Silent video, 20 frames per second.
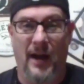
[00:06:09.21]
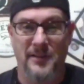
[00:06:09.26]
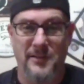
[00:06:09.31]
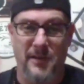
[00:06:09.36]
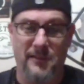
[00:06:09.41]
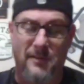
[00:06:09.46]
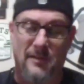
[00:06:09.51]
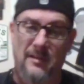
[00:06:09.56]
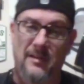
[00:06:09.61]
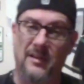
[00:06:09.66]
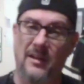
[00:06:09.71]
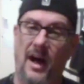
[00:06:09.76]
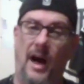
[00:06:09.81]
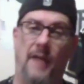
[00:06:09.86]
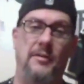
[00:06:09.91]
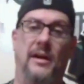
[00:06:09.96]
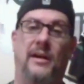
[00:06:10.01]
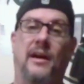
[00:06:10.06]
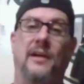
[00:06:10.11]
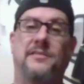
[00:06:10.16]
I just
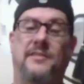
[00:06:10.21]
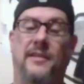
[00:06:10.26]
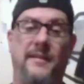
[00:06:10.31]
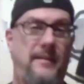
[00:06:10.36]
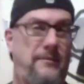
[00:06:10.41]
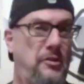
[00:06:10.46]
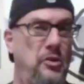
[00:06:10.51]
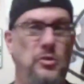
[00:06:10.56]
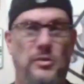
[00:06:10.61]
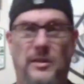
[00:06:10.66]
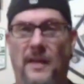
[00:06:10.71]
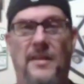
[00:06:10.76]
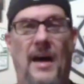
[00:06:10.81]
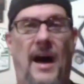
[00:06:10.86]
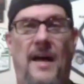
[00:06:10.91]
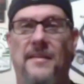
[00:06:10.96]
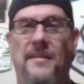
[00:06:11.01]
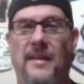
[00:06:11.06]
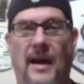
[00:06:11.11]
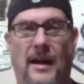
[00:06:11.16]
love it because if you did
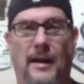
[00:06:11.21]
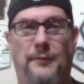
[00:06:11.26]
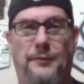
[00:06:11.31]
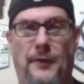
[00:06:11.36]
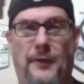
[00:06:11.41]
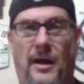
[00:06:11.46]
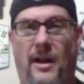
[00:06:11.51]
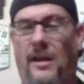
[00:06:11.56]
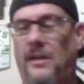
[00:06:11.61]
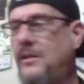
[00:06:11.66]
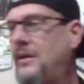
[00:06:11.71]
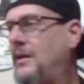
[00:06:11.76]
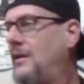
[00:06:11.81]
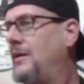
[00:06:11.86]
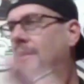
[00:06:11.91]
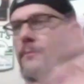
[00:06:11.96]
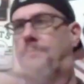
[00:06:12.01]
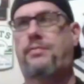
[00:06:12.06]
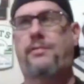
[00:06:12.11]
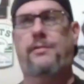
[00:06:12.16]
that in the NFL,
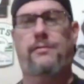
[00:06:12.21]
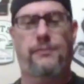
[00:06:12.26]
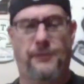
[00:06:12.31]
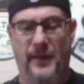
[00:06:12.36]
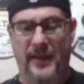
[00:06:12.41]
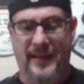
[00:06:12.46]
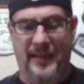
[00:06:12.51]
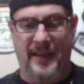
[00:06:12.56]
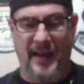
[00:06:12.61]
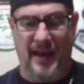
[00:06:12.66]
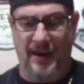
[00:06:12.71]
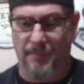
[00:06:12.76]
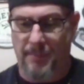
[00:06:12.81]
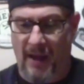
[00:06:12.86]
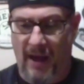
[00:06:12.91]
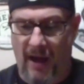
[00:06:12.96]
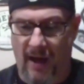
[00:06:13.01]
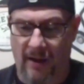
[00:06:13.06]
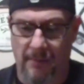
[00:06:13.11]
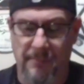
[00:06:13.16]
forget
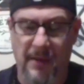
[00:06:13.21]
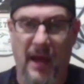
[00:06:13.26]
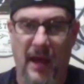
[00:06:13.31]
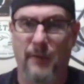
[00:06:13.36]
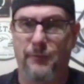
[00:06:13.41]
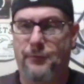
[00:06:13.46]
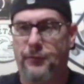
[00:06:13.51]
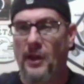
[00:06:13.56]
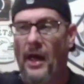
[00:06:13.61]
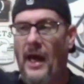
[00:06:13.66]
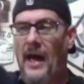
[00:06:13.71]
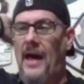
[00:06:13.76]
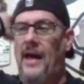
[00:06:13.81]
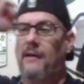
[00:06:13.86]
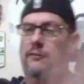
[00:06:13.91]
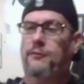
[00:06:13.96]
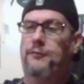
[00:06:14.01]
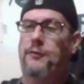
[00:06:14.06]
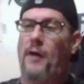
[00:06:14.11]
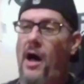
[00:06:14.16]
about it, man.
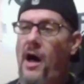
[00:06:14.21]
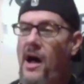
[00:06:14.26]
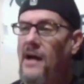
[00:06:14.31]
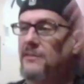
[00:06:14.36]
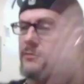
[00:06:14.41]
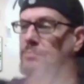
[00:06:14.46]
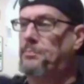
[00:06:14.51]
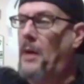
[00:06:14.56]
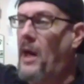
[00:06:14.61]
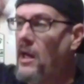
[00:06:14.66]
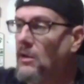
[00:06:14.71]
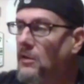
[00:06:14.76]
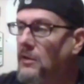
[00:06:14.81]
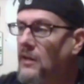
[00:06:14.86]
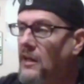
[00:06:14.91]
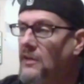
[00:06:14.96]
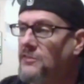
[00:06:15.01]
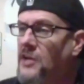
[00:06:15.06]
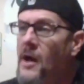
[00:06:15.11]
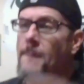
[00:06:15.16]
Flags, fines,
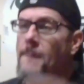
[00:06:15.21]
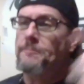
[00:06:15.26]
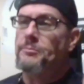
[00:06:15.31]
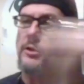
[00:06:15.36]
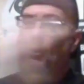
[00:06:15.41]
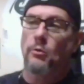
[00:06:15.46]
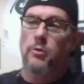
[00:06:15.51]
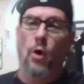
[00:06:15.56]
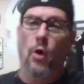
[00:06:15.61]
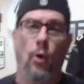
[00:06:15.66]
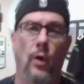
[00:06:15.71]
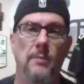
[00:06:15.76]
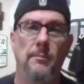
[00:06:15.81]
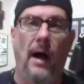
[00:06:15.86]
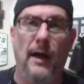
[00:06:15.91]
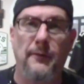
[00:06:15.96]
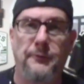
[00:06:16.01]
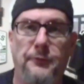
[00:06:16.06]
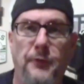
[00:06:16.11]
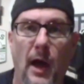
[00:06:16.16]
penalties. You ruined
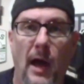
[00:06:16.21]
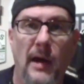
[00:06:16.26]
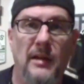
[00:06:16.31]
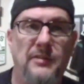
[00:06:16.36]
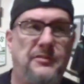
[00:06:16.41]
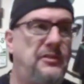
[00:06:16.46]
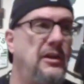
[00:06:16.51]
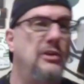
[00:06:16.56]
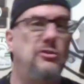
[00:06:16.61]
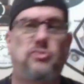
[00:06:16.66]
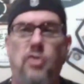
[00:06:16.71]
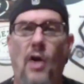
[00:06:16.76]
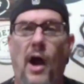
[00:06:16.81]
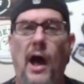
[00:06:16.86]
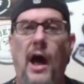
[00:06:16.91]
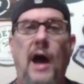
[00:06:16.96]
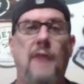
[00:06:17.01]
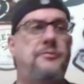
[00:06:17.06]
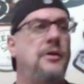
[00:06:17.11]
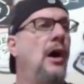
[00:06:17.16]
my fantasy
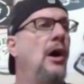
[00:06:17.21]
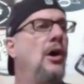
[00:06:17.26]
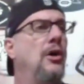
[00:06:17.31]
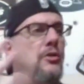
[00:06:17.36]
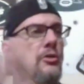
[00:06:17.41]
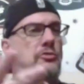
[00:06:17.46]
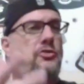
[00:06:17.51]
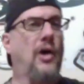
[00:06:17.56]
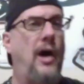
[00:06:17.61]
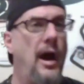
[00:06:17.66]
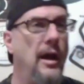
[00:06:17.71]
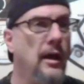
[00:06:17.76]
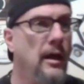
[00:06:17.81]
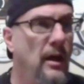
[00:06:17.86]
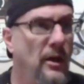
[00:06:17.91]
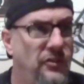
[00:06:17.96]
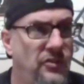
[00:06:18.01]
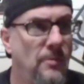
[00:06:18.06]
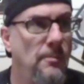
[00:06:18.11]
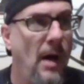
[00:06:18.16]
draft. You're trying to
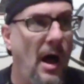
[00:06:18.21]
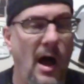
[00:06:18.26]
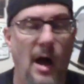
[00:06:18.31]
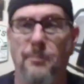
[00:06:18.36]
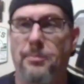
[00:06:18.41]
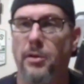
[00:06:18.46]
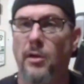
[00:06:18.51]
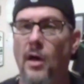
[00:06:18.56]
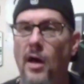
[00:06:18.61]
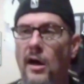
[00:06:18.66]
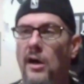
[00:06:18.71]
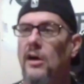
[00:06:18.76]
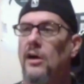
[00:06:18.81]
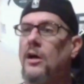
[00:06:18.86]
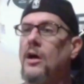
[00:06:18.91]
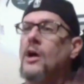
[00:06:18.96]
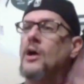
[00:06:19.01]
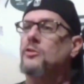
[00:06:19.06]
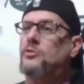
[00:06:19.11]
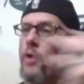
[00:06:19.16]
injure my player.
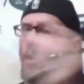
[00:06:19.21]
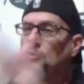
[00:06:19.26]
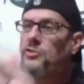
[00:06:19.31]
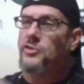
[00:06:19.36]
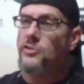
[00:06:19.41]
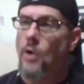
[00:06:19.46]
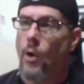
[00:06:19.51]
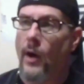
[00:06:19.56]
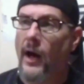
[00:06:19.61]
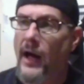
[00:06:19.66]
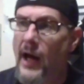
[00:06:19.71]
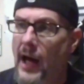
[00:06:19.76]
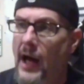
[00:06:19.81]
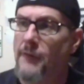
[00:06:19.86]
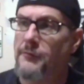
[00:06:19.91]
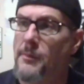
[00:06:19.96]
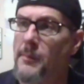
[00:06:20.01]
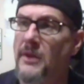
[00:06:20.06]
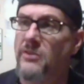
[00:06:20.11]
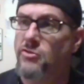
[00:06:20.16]
Don't you know I
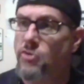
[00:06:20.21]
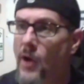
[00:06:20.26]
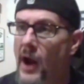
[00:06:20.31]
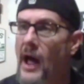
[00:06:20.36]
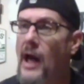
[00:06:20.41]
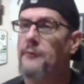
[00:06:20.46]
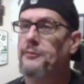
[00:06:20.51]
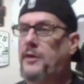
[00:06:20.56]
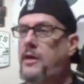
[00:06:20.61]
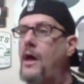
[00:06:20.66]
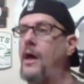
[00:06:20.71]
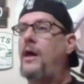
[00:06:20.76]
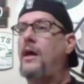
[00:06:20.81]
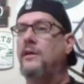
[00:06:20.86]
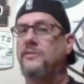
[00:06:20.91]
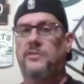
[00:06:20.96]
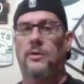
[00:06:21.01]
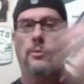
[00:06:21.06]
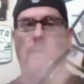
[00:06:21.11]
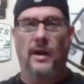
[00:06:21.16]
have him in
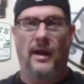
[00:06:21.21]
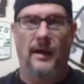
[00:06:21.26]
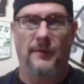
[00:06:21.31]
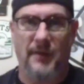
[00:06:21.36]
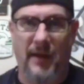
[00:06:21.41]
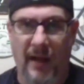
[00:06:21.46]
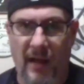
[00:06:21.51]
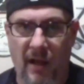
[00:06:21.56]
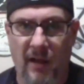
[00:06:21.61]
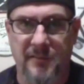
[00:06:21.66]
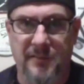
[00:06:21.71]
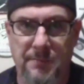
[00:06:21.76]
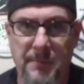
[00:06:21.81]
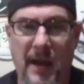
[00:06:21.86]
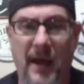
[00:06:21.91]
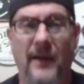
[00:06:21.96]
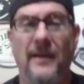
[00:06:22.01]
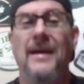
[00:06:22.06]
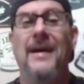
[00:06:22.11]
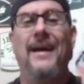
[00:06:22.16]
DraftKings and whatever else,
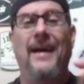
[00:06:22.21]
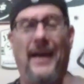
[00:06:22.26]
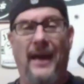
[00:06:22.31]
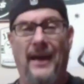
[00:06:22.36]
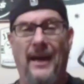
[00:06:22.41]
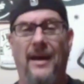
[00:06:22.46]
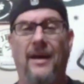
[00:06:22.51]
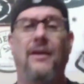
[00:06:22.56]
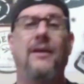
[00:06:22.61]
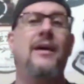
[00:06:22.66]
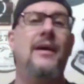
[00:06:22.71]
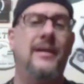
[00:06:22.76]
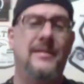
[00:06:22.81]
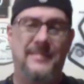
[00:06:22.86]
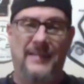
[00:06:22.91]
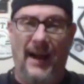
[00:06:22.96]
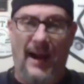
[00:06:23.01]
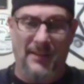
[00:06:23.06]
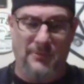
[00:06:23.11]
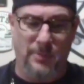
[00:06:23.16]
man? Here,
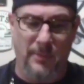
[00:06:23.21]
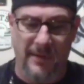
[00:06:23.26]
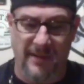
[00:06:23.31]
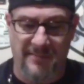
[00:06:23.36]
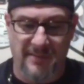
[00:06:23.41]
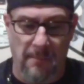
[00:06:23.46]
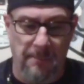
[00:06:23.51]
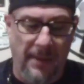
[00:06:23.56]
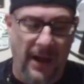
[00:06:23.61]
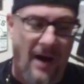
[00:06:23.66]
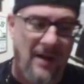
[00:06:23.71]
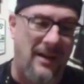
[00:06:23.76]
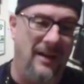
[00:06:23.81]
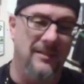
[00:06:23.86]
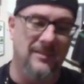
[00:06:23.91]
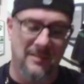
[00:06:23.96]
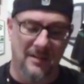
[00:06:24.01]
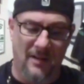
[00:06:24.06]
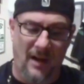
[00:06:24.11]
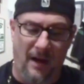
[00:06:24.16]
that's what it's about. I
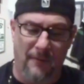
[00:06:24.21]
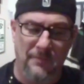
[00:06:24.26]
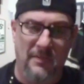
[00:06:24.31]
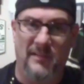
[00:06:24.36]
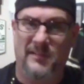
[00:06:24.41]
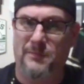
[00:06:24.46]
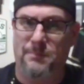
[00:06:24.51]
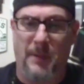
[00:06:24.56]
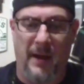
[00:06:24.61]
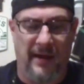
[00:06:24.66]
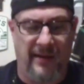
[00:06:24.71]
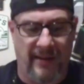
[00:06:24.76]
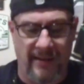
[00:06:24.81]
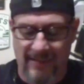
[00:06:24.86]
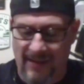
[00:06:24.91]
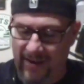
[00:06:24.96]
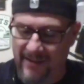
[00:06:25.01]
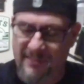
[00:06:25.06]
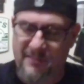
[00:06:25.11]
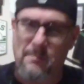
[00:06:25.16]
love the Specky.
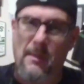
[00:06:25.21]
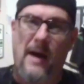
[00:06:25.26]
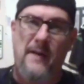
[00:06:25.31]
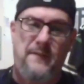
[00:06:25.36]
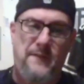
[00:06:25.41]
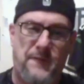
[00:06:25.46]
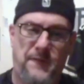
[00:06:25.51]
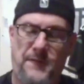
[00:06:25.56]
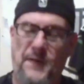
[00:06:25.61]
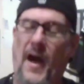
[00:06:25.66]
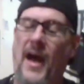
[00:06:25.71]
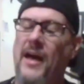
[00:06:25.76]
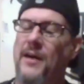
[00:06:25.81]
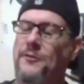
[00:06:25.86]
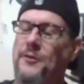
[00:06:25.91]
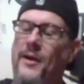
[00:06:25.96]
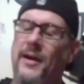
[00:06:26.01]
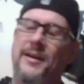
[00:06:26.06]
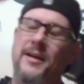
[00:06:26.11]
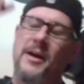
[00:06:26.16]
That is my
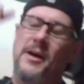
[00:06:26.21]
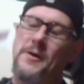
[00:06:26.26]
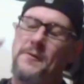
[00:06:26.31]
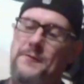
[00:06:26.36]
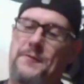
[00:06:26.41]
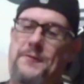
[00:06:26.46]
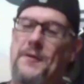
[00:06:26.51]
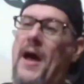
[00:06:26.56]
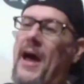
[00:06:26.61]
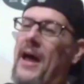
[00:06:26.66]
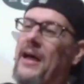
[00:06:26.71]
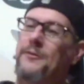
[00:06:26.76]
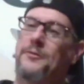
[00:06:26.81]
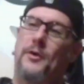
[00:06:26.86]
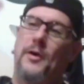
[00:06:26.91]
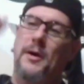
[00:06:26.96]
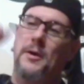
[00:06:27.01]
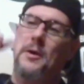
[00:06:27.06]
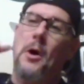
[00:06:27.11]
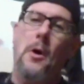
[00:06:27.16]

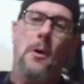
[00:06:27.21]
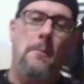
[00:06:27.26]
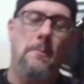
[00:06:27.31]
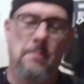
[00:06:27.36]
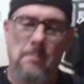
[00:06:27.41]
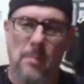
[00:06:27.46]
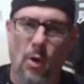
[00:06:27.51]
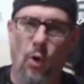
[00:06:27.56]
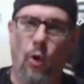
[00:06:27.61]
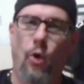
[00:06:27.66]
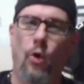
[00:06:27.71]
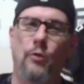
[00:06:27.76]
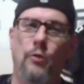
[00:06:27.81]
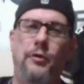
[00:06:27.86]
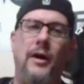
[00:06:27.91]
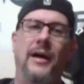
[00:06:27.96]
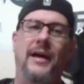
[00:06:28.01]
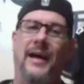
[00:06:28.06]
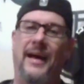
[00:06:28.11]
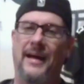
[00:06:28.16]
favorite move
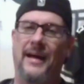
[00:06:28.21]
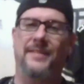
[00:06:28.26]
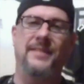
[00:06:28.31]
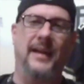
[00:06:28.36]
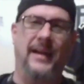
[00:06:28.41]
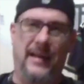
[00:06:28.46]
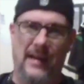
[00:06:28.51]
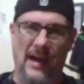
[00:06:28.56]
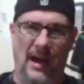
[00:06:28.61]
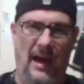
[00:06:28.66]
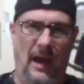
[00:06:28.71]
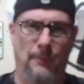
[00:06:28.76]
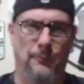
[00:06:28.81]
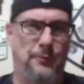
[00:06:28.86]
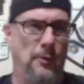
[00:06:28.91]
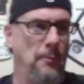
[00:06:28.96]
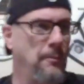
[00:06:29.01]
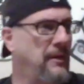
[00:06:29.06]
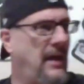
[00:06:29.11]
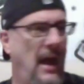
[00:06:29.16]
in the game,
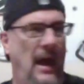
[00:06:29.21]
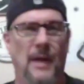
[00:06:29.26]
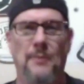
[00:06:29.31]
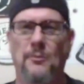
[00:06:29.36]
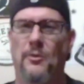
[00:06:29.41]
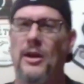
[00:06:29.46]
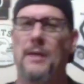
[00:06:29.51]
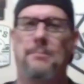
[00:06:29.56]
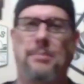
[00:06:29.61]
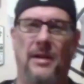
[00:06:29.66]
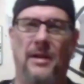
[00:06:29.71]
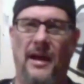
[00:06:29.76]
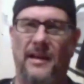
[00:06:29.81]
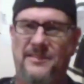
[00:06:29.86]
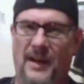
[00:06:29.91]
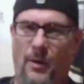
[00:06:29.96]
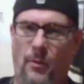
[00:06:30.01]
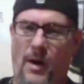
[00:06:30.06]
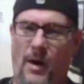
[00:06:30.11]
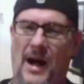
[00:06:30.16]
from game
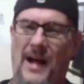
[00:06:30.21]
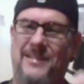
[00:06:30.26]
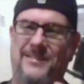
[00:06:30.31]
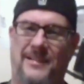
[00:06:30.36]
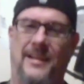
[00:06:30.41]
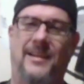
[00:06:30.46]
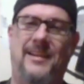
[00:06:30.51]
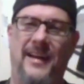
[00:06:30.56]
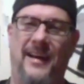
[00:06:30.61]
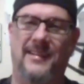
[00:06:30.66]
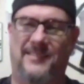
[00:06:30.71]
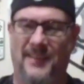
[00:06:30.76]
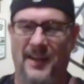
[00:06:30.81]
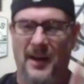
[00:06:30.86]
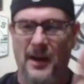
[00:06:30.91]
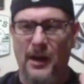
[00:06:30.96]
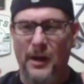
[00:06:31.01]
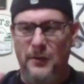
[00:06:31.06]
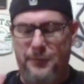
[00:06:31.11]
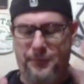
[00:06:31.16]
replays I watched to this.
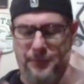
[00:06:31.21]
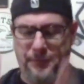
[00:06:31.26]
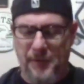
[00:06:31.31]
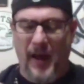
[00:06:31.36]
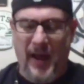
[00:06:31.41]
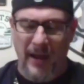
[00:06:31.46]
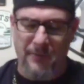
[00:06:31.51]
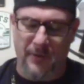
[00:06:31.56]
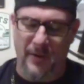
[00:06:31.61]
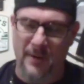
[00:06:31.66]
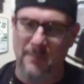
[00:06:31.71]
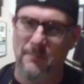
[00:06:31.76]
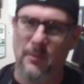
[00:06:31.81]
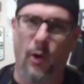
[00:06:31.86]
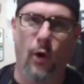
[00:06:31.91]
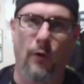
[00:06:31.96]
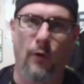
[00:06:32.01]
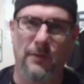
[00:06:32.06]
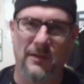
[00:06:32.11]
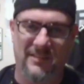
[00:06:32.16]
Favorite
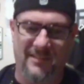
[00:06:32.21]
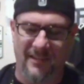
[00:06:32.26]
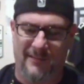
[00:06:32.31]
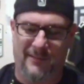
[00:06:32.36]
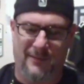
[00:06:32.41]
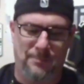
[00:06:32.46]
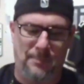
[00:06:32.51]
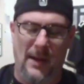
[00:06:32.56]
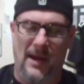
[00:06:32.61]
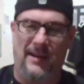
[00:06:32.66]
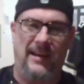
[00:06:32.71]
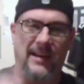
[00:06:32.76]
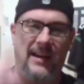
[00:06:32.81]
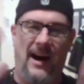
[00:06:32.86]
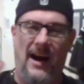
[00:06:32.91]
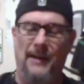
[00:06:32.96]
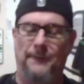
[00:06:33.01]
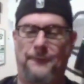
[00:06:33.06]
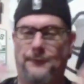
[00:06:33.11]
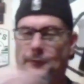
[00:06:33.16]
move is the Specky.
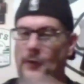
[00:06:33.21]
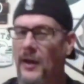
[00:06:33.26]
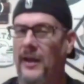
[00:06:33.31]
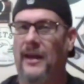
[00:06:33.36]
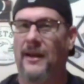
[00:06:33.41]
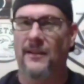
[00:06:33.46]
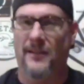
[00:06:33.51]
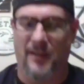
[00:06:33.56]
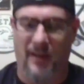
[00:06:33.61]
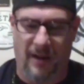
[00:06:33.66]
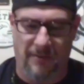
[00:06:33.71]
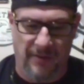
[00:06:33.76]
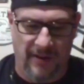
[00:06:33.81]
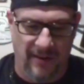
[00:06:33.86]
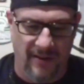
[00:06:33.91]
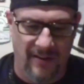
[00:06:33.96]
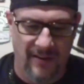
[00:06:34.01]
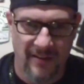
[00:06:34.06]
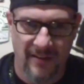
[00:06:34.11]
I freaking love it.